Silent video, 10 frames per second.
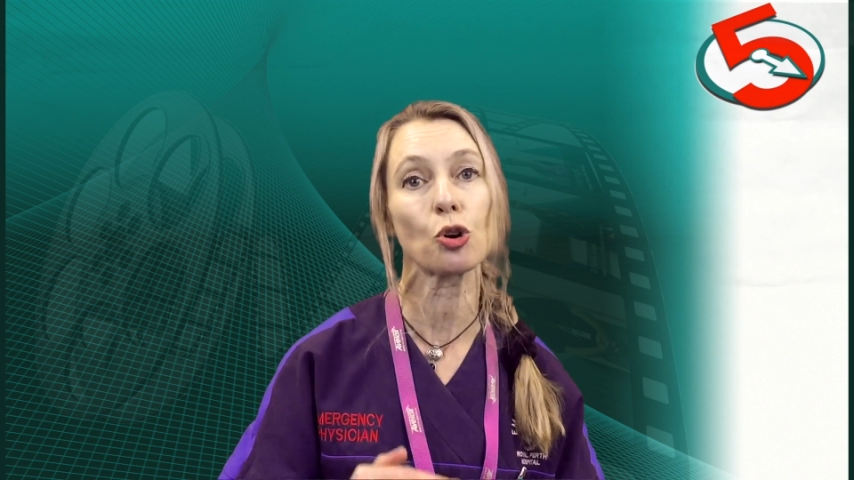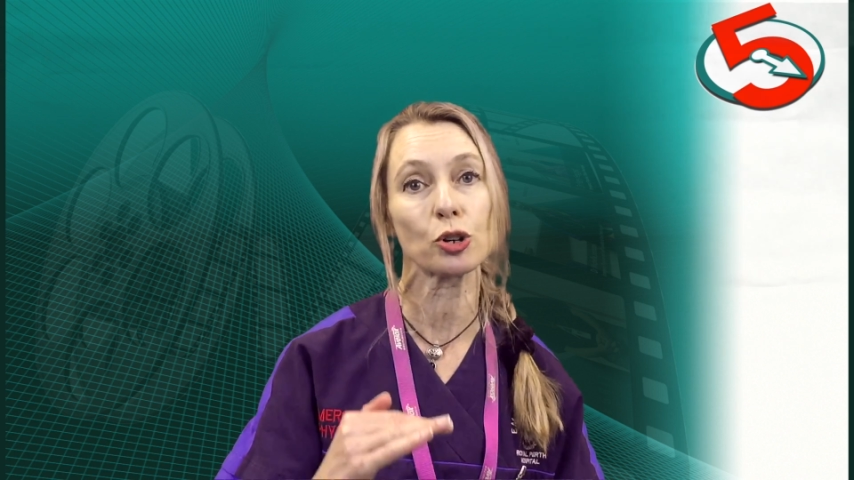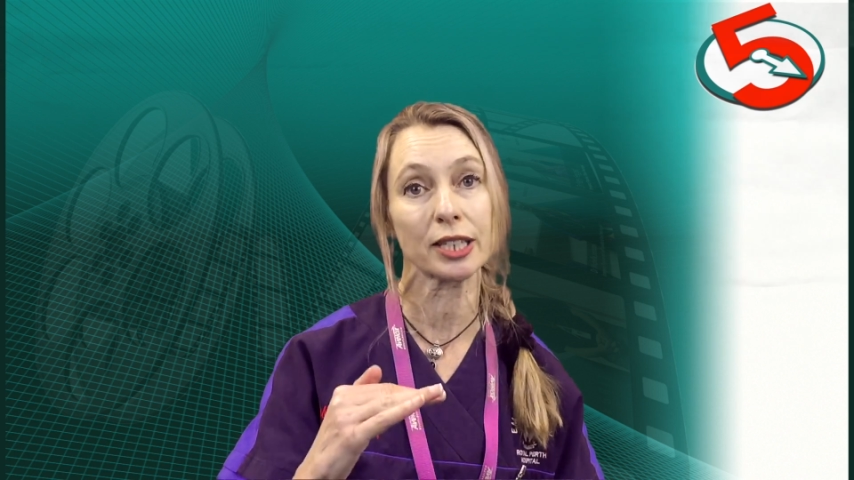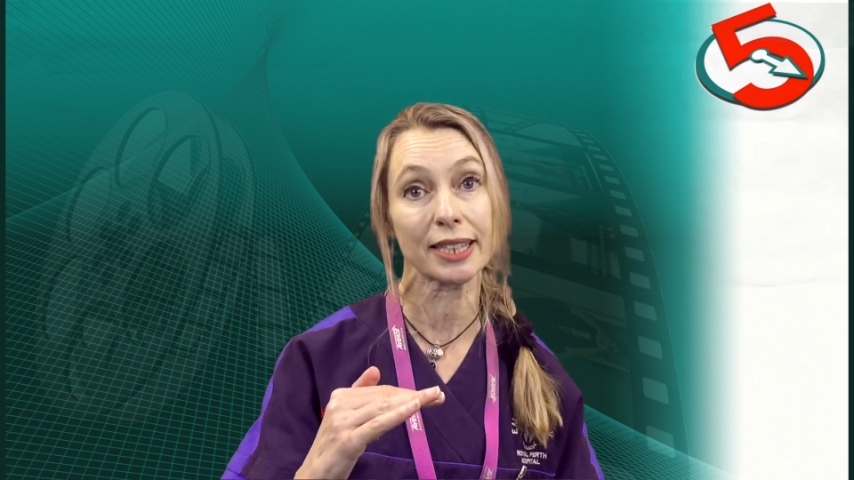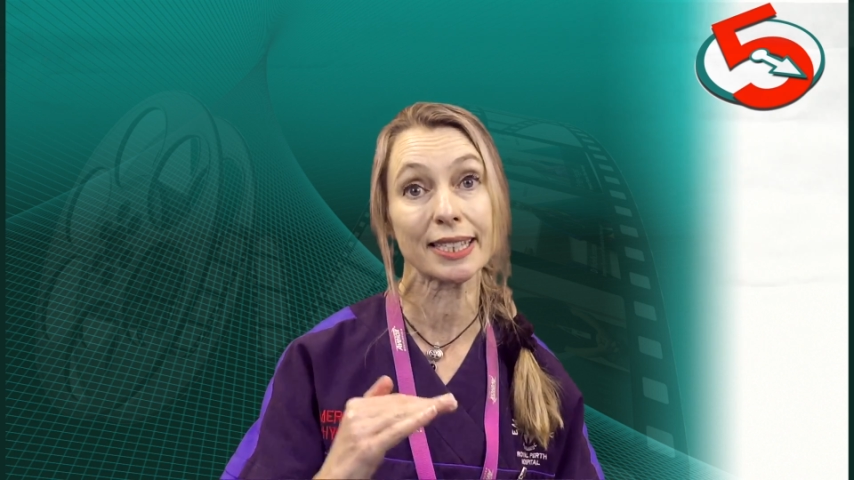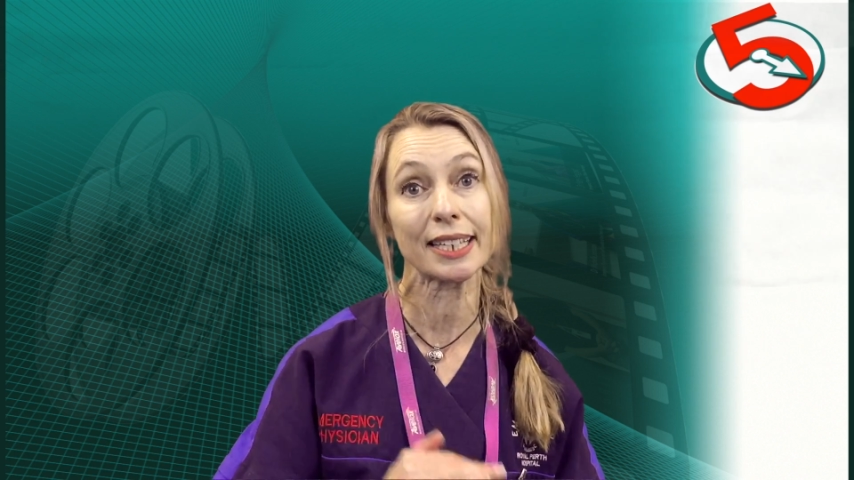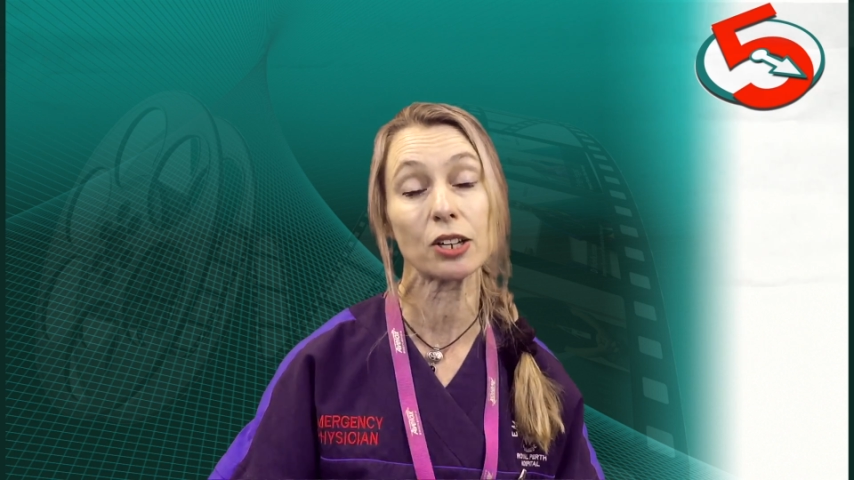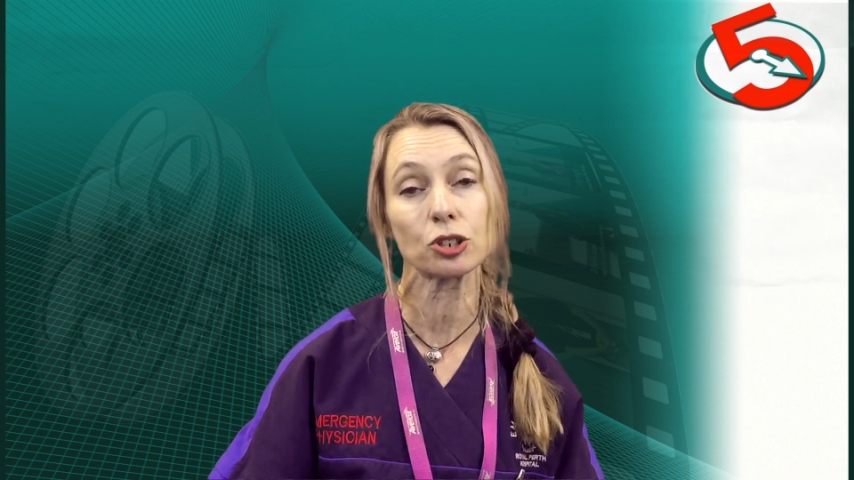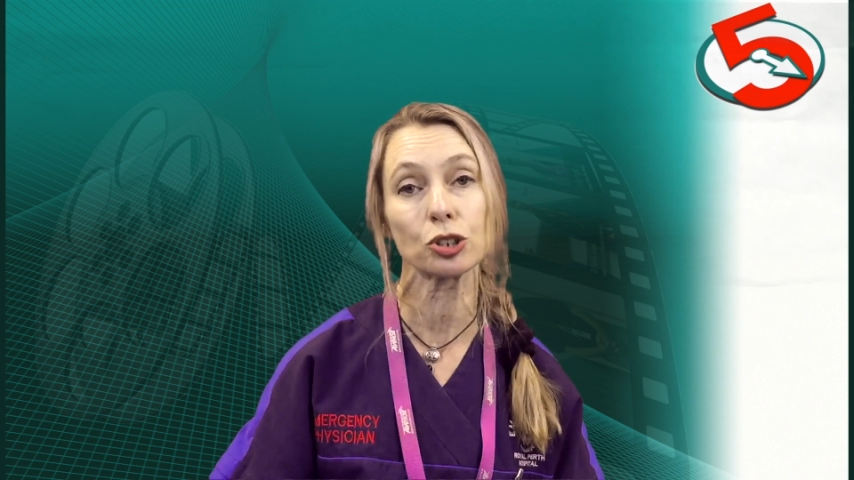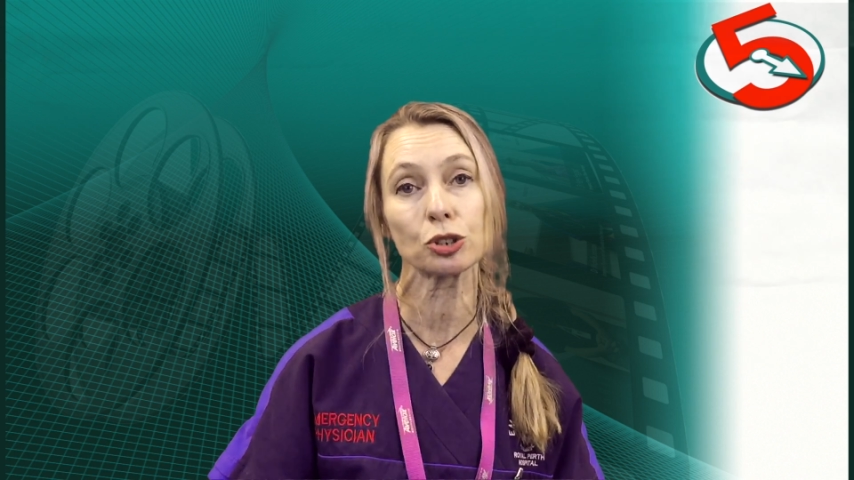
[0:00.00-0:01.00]
causing the
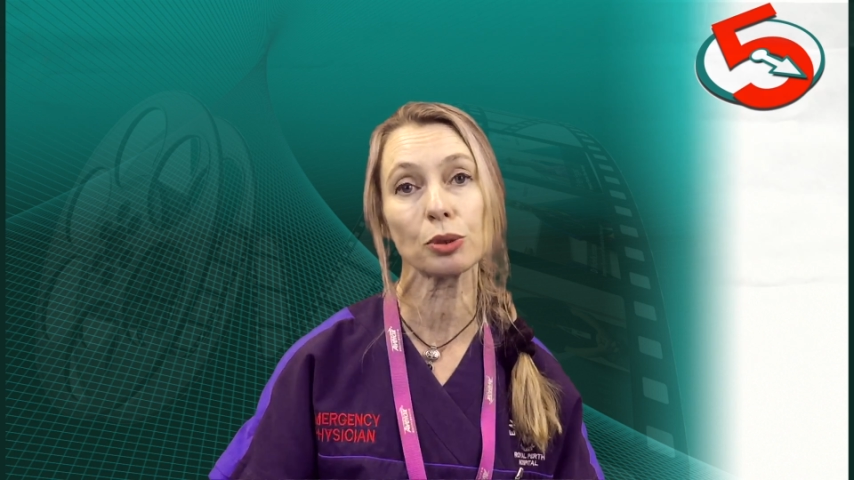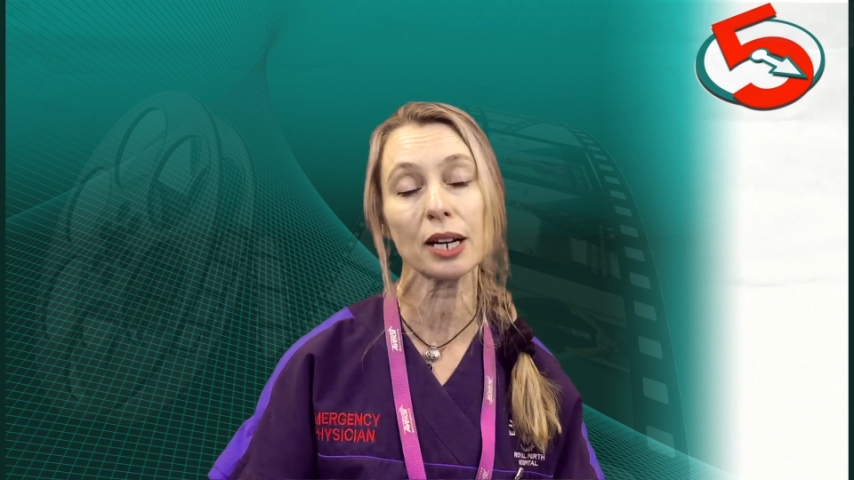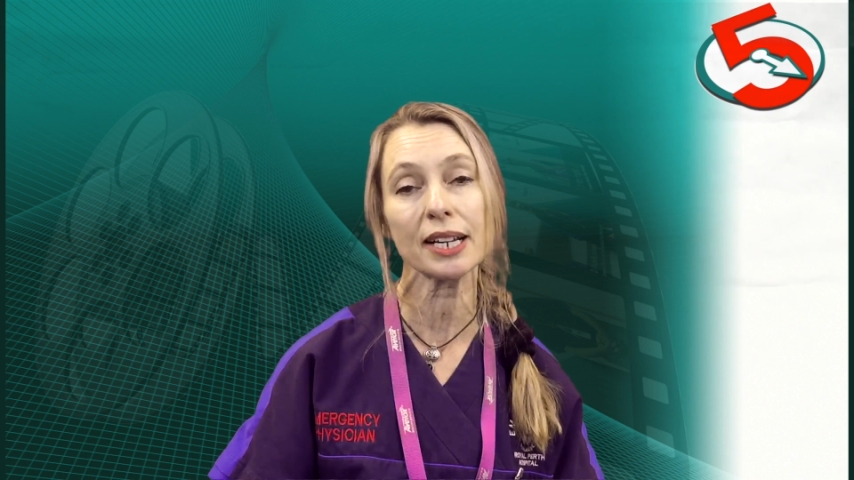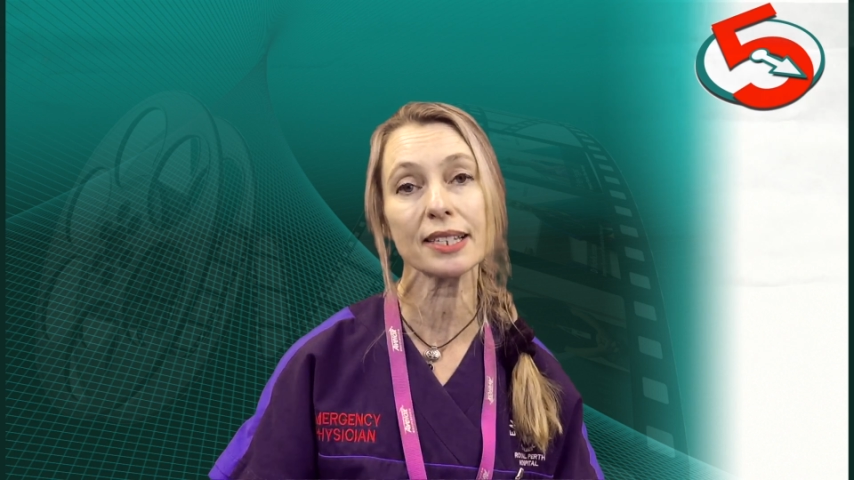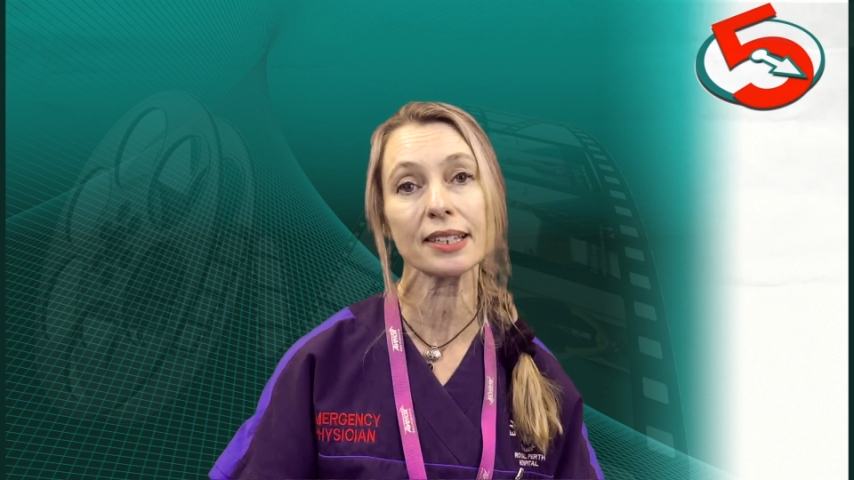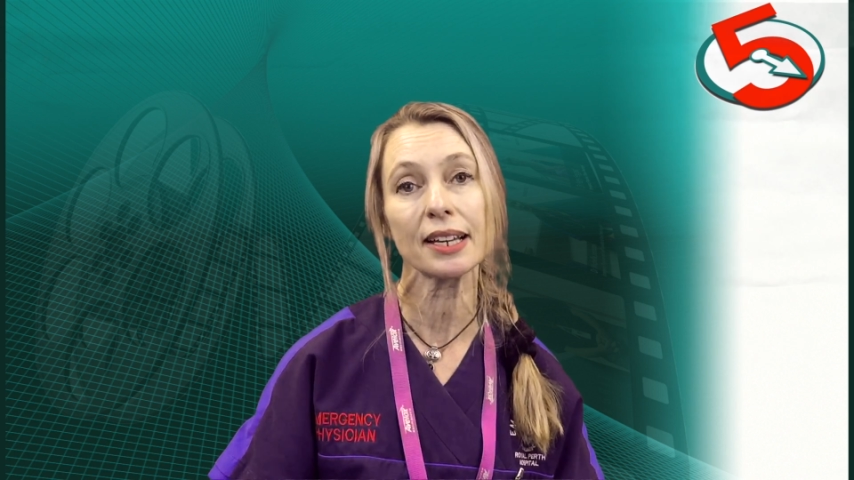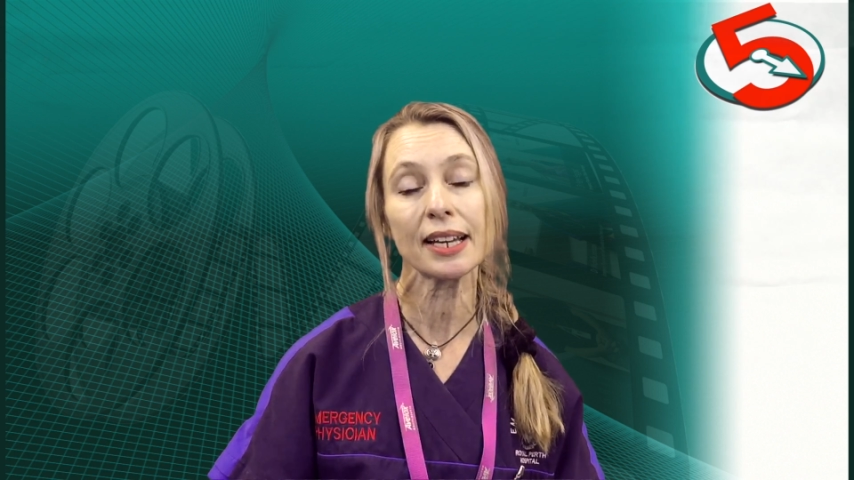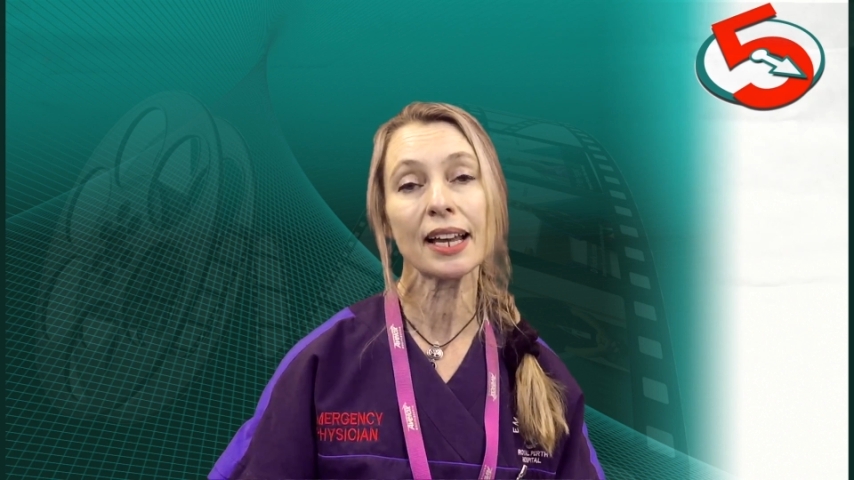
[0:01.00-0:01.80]
CO2 to rise.